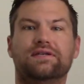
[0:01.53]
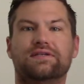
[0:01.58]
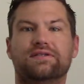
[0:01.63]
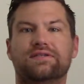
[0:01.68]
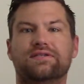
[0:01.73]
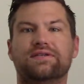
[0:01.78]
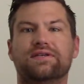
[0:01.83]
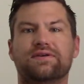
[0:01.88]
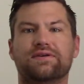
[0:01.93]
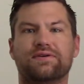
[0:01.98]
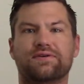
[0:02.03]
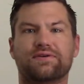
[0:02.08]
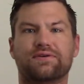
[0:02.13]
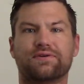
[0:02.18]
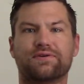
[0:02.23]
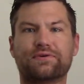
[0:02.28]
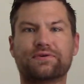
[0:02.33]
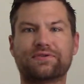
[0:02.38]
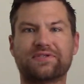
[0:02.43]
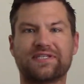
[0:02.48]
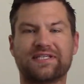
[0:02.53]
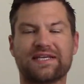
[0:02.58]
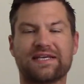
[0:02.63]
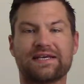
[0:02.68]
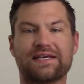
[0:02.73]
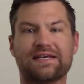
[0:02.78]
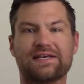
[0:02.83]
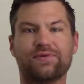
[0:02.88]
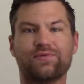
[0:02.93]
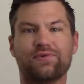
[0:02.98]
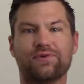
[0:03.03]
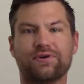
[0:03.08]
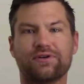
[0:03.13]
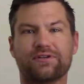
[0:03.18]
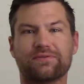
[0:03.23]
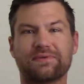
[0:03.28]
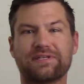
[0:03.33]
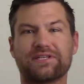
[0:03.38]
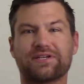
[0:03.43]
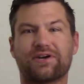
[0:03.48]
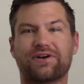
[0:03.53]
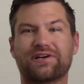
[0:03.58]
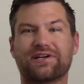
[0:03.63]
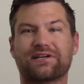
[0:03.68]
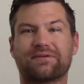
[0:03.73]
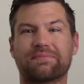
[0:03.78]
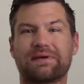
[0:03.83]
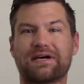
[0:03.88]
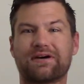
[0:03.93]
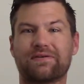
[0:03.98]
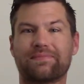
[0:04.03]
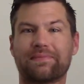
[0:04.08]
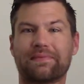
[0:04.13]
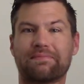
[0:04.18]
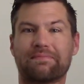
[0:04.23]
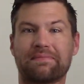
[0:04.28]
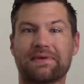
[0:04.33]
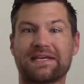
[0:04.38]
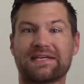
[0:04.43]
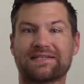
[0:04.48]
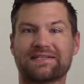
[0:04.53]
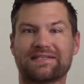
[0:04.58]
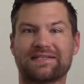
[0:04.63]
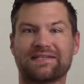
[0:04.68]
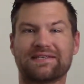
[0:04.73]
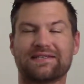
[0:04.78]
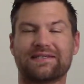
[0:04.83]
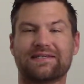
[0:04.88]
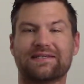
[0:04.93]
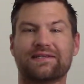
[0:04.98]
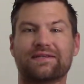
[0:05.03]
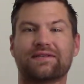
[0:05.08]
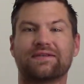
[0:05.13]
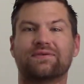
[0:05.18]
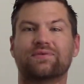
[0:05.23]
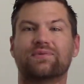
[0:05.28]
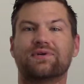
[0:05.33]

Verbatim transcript: So, today we're going to be talking about memantine,